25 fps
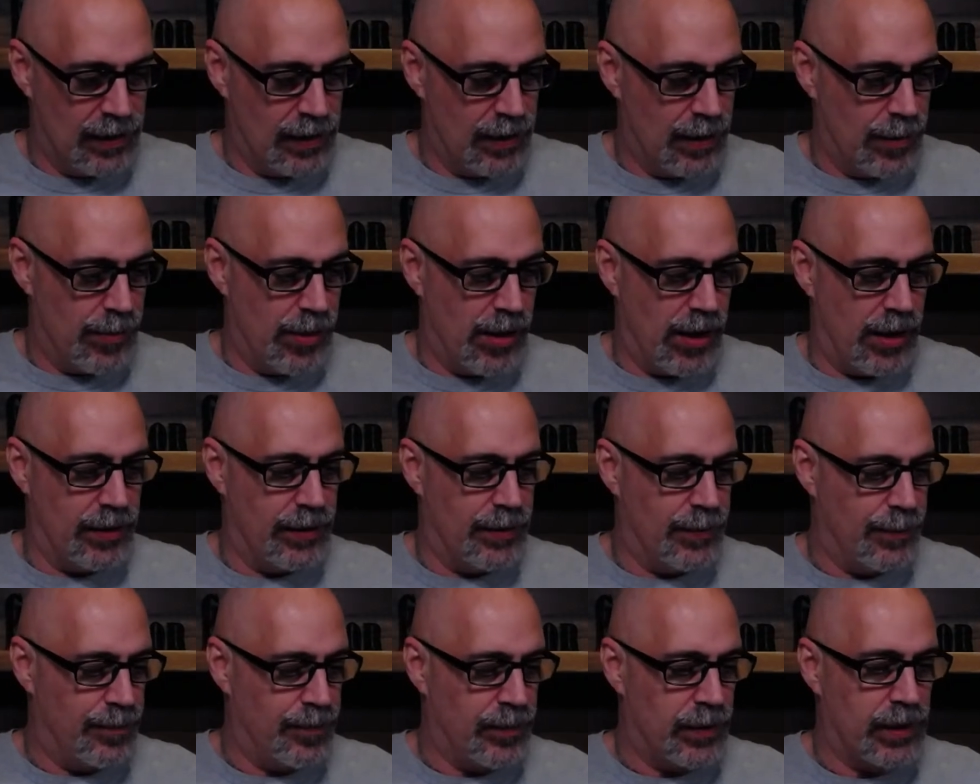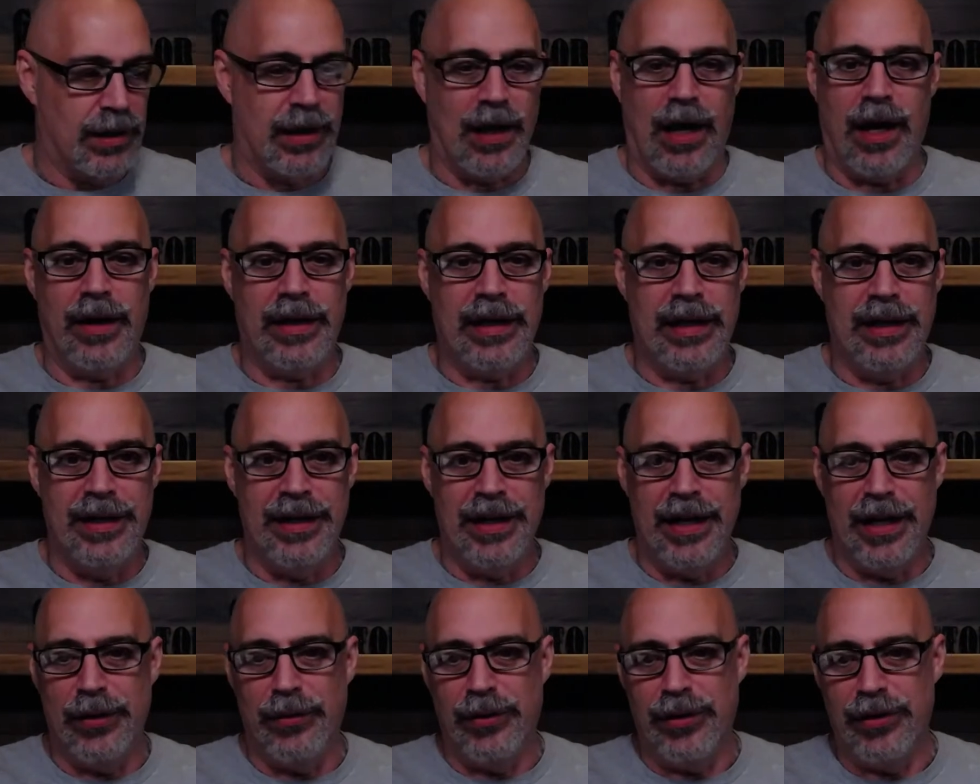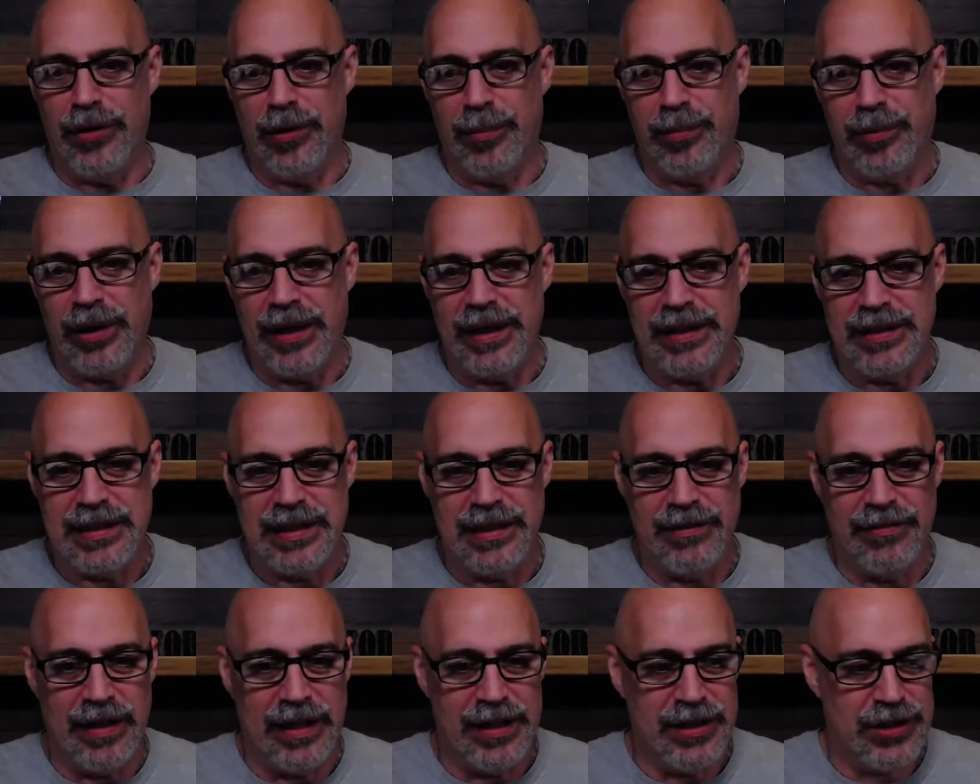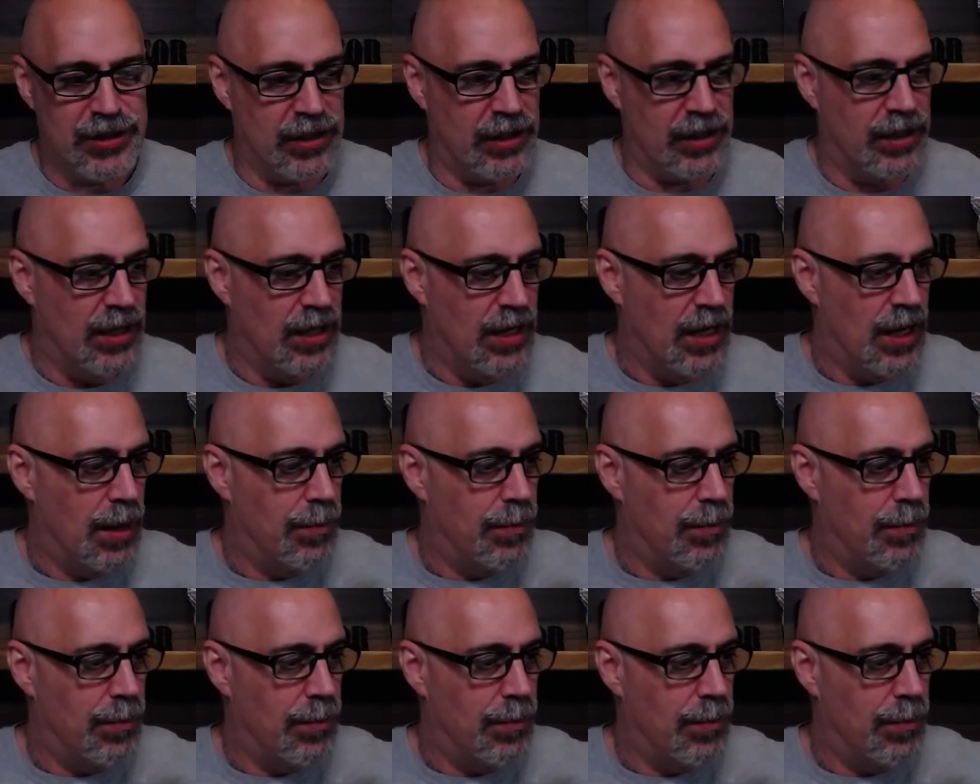But I'll get another one to replace it eventually.